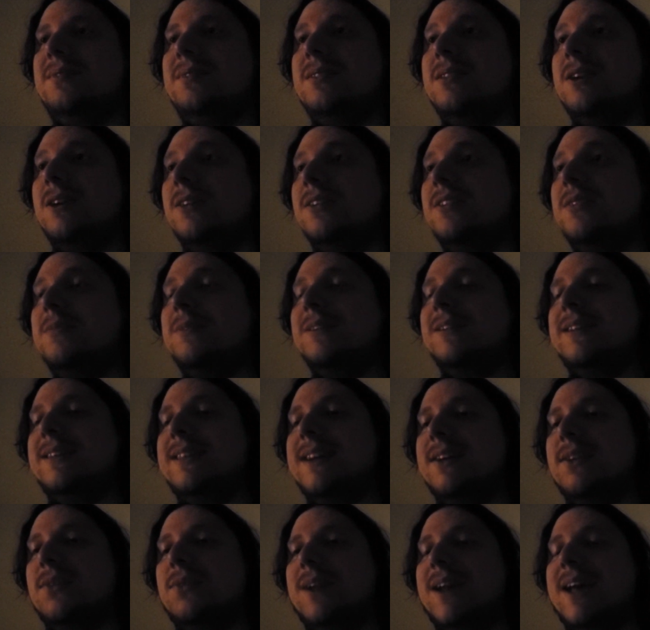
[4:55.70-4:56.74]
ultimately,
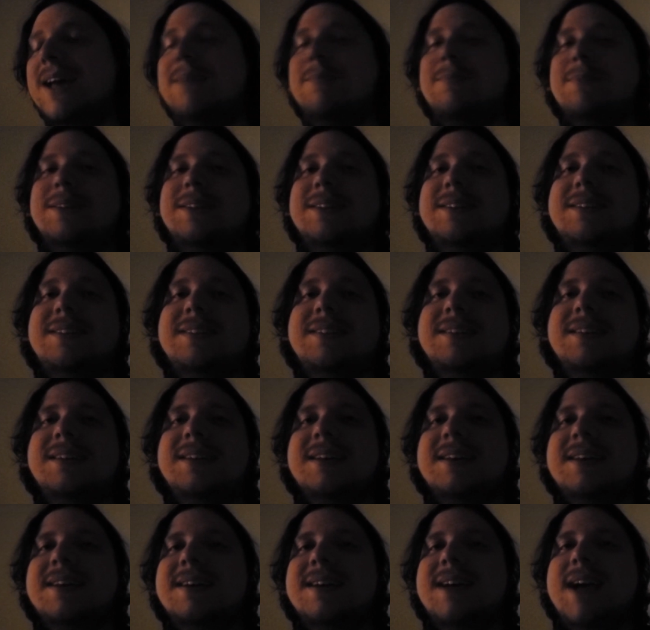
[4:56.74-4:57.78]
that's what happened.
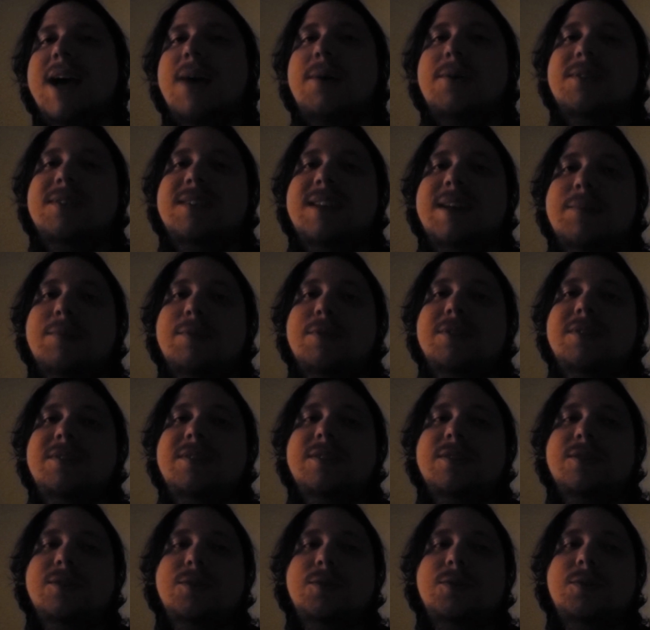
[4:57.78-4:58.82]
I was able
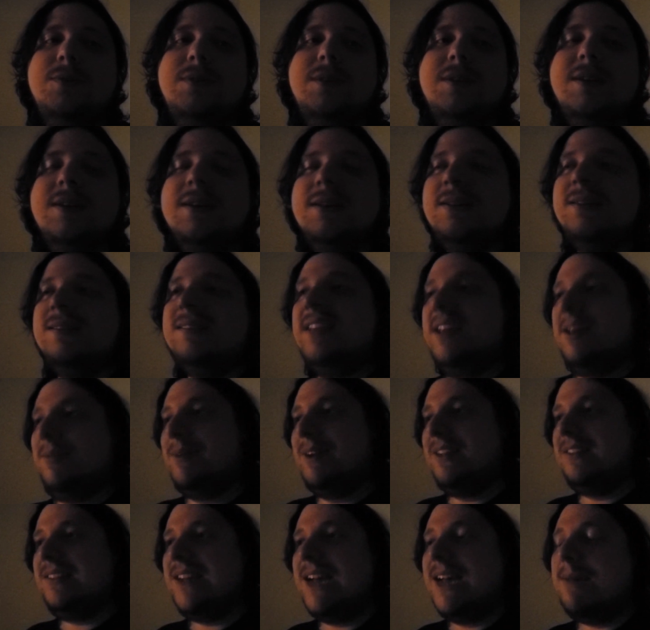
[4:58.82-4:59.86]
to take my
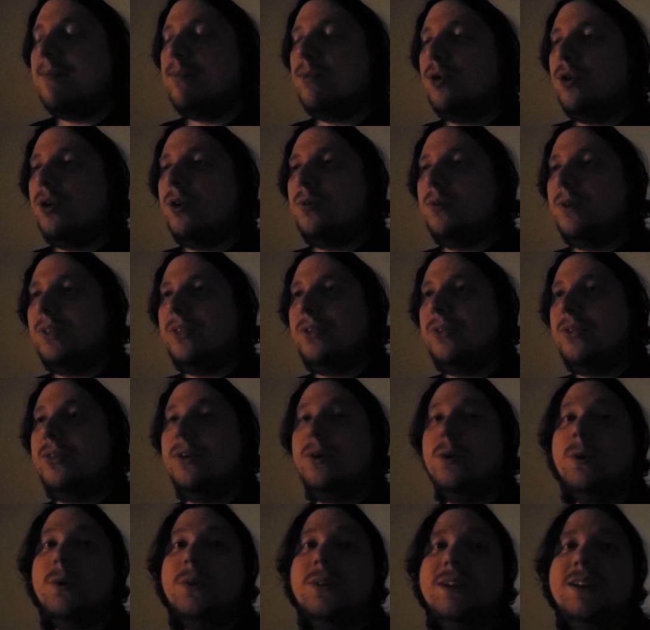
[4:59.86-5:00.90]
time more with the
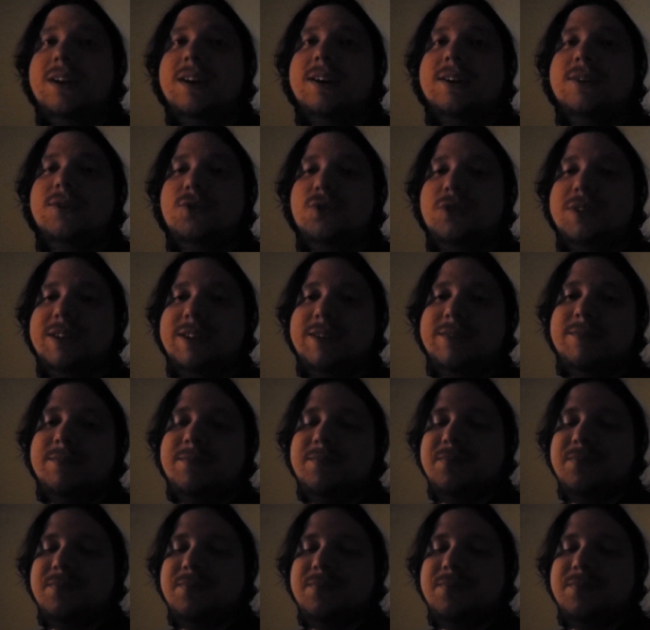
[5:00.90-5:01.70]
Golden Country.